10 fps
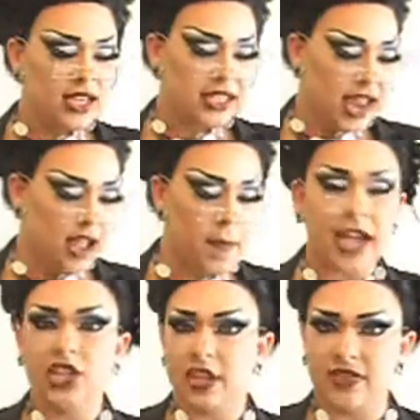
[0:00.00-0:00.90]
Damn,
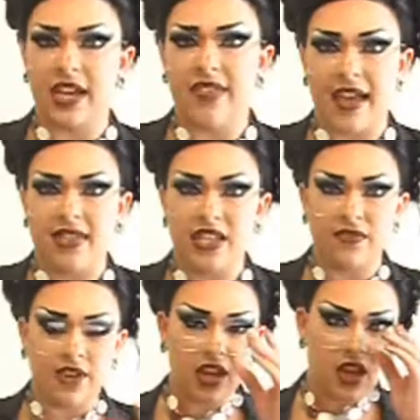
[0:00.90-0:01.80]
I should have done that this
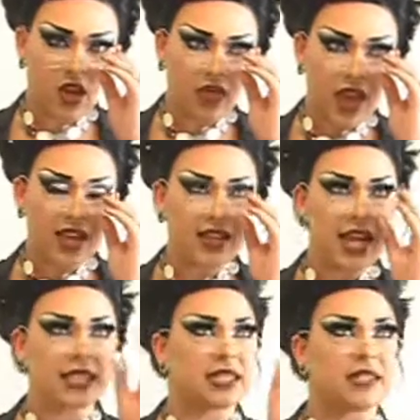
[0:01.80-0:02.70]
video. Like,
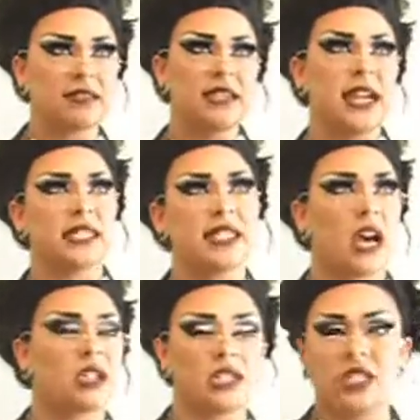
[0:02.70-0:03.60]
next
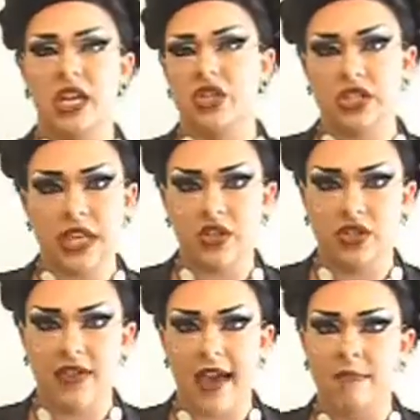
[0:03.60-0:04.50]
Tatis tangents, I'll
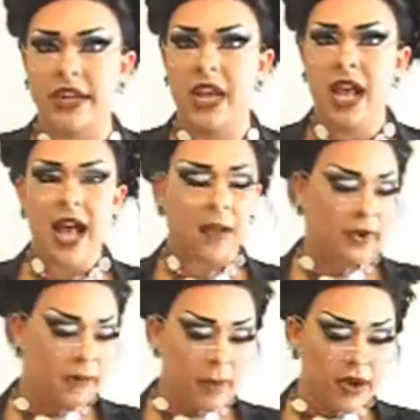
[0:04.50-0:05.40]
do that, but I'm
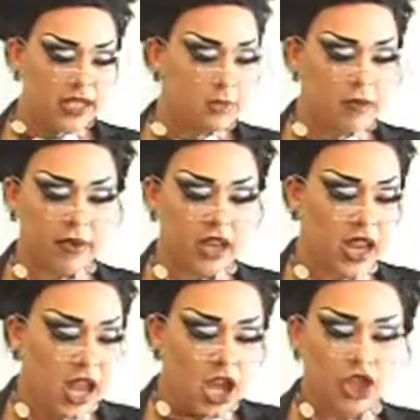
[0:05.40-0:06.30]
wearing my breastplate.
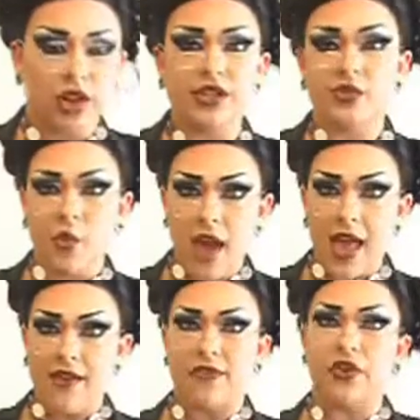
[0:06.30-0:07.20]
But there's a
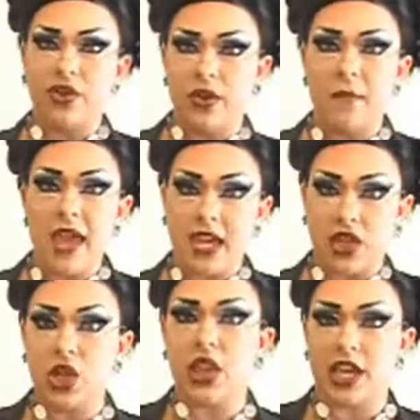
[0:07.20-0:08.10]
way for you to make
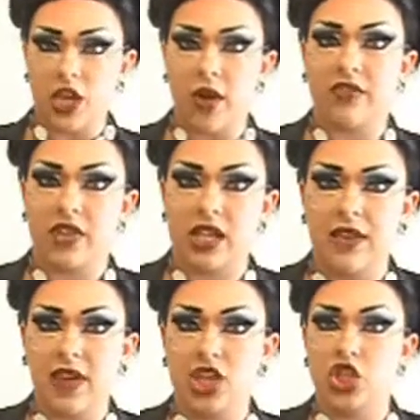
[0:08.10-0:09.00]
it look like you have
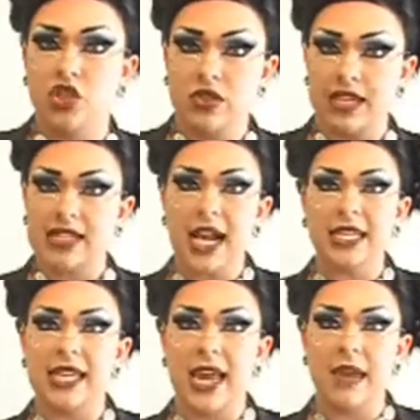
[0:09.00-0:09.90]
cleavage using
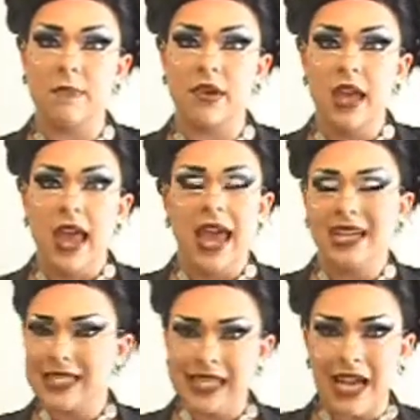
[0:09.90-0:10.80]
duct tape,
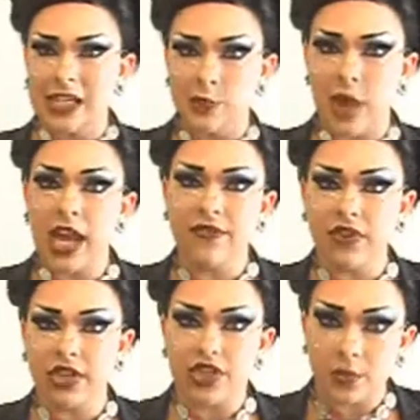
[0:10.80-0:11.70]
and it's not as
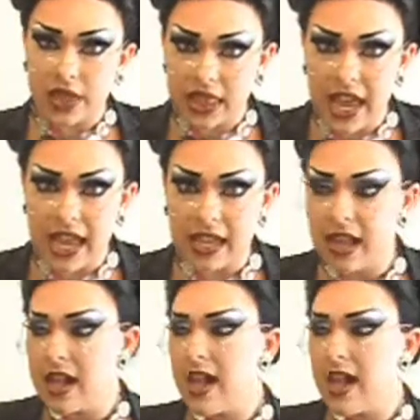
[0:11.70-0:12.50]
painful as you would think.